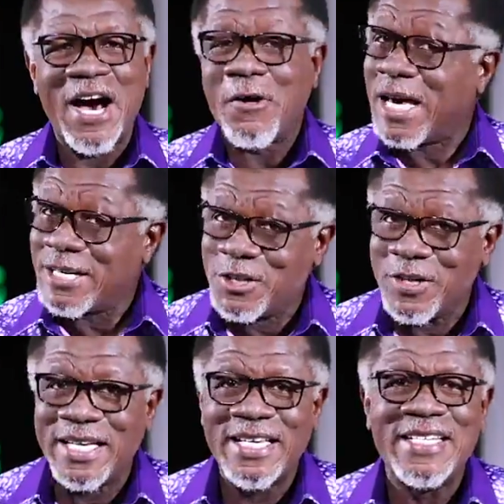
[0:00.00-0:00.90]
I'll catch
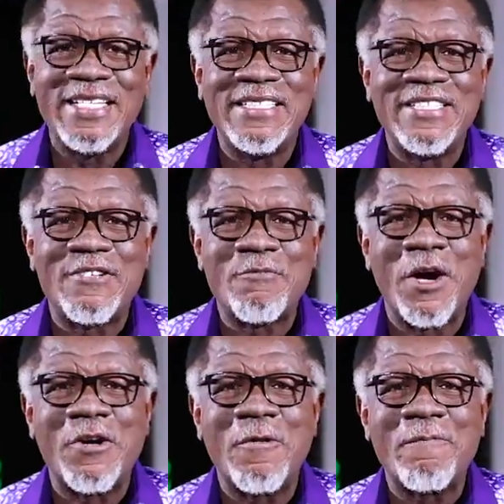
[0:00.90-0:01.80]
you again
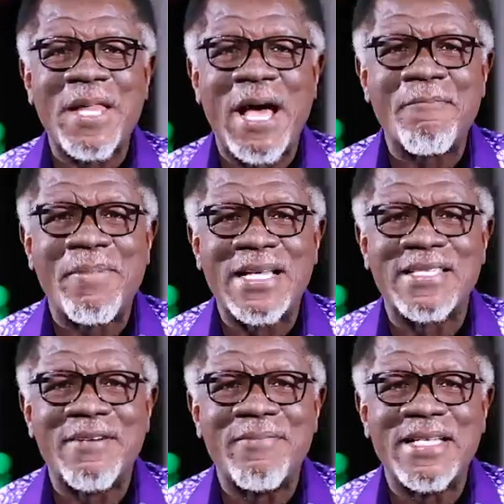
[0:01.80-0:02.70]
tomorrow. I'm
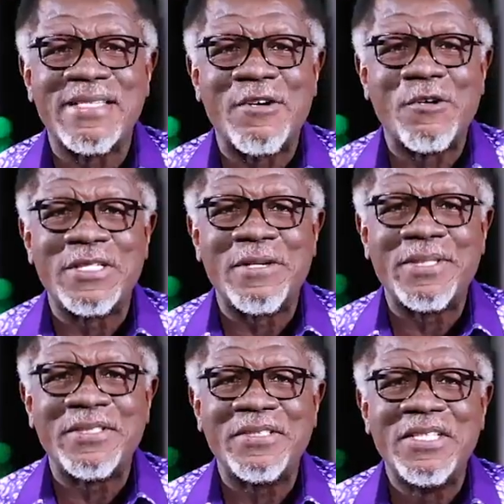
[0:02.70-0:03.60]
Pastor Mensa
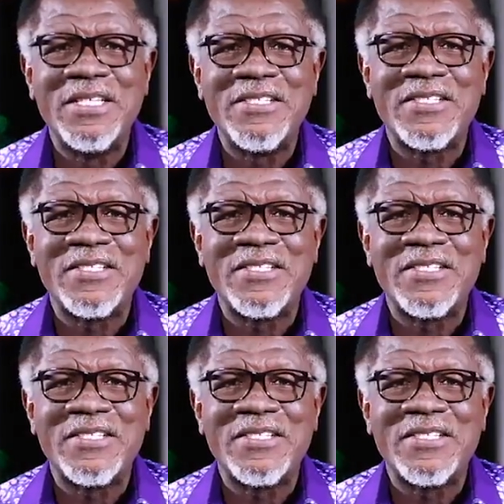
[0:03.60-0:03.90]
Otabil.